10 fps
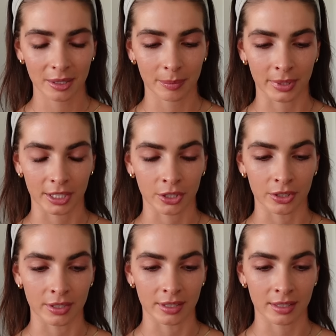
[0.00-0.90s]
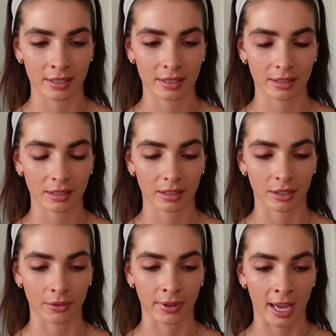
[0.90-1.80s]
because
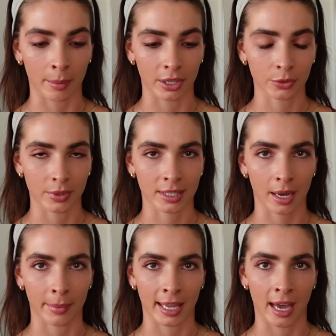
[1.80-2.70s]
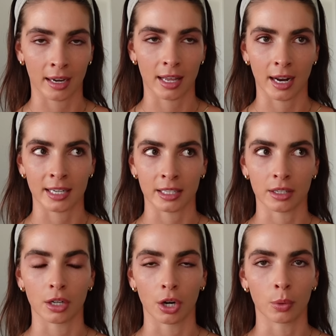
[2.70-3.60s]
of how much was coming out, and I
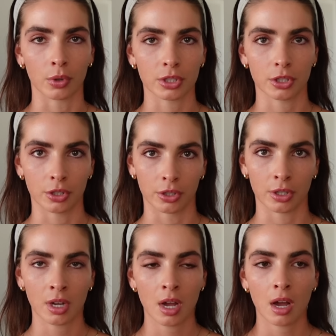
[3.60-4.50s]
didn't know what to do.